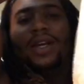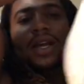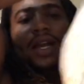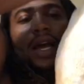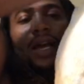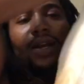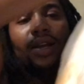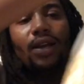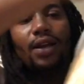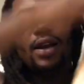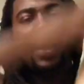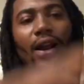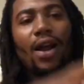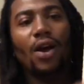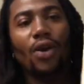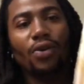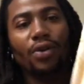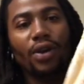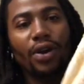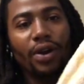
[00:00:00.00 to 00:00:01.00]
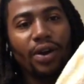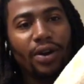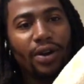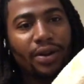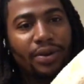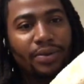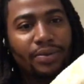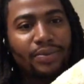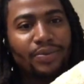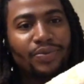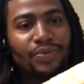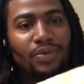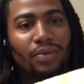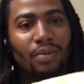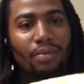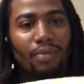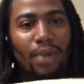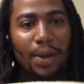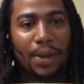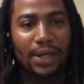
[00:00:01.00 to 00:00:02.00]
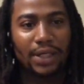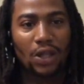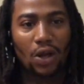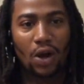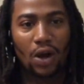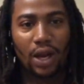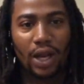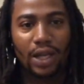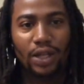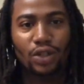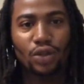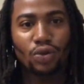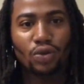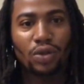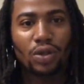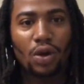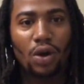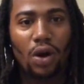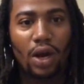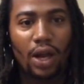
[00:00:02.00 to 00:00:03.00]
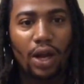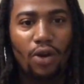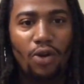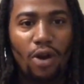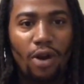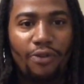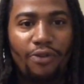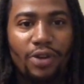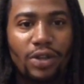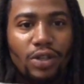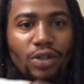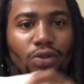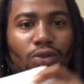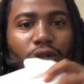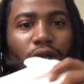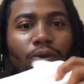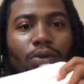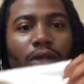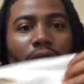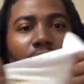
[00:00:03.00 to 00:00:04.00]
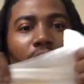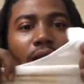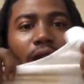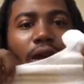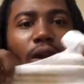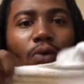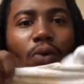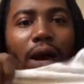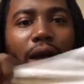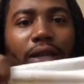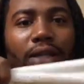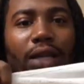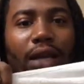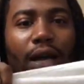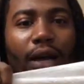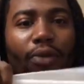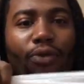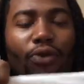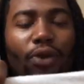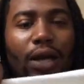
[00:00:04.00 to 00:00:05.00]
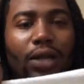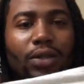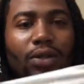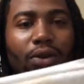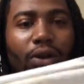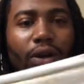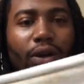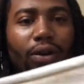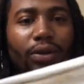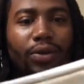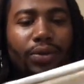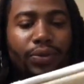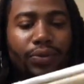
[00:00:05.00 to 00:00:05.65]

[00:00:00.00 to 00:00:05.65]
it like that. That hoe dirty. That's all that juice, all that crawfish juice. It was a clean white towel before I started